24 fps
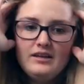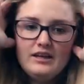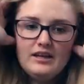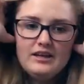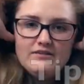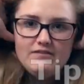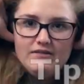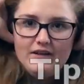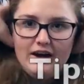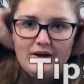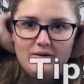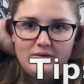
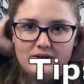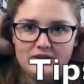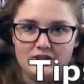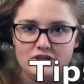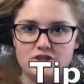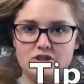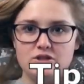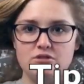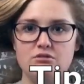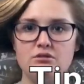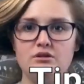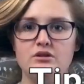If I want to
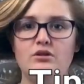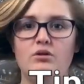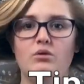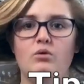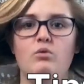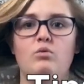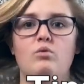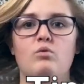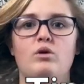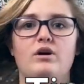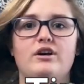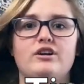do it,
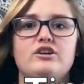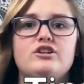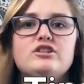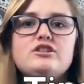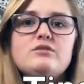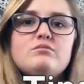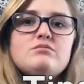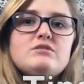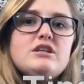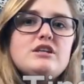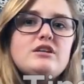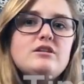what are
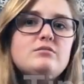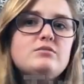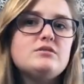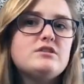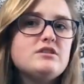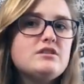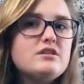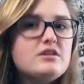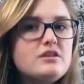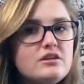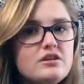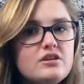some
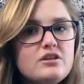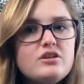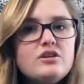tips?